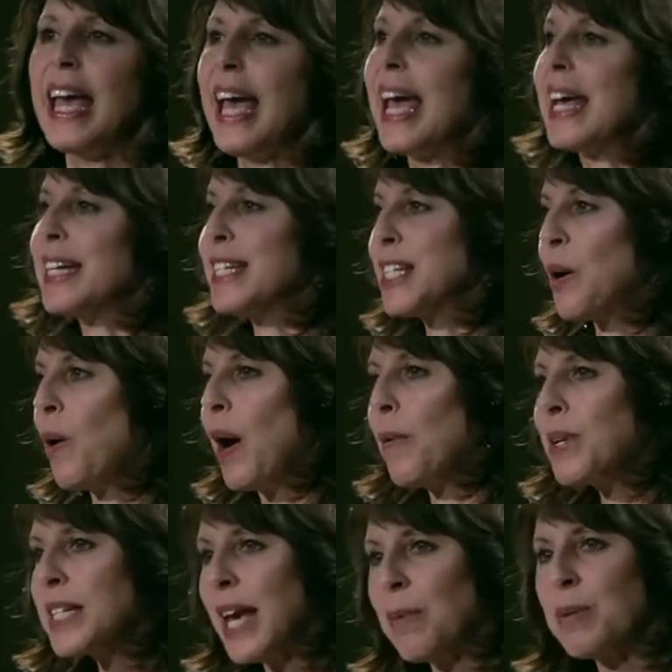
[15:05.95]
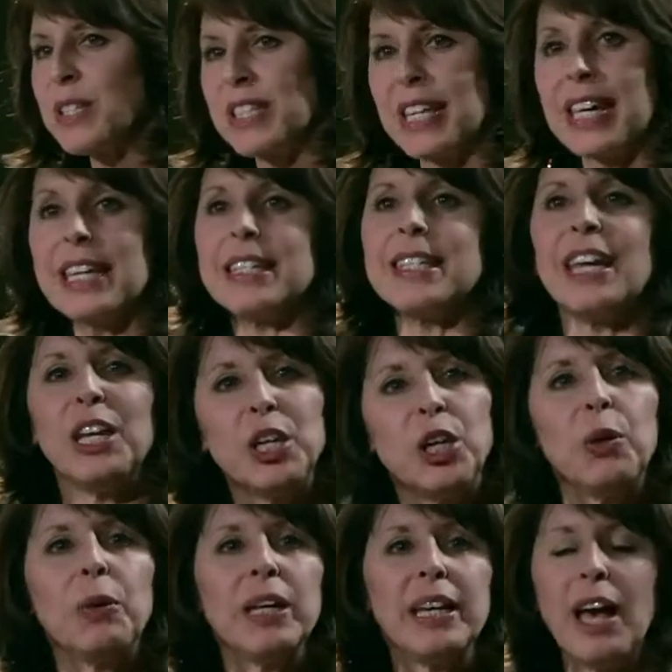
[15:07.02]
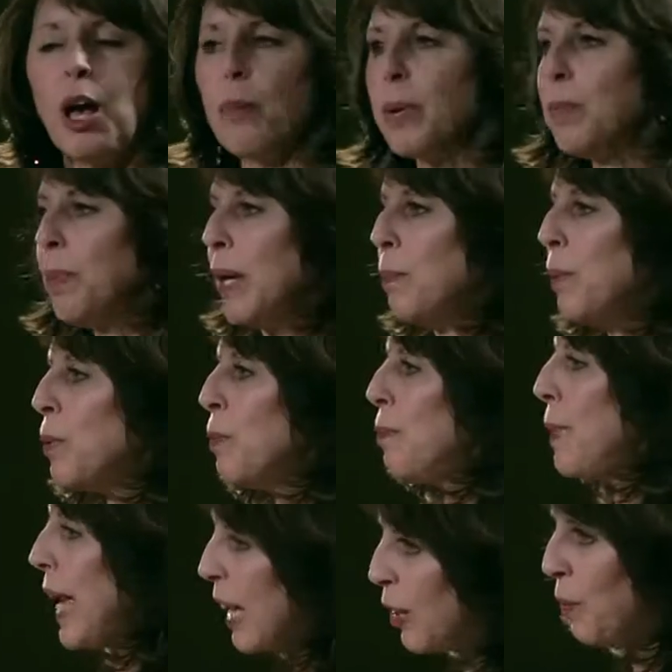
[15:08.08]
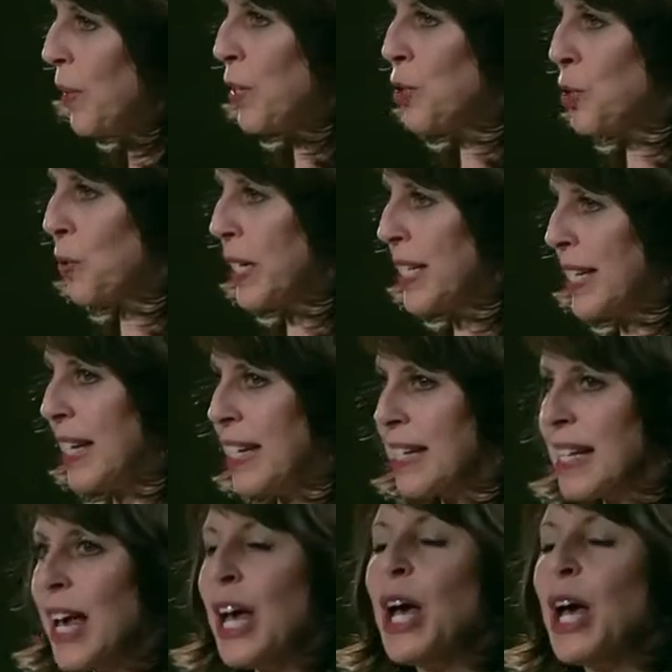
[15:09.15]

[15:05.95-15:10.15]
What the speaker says: And so I was able to continue in helping people make career choices,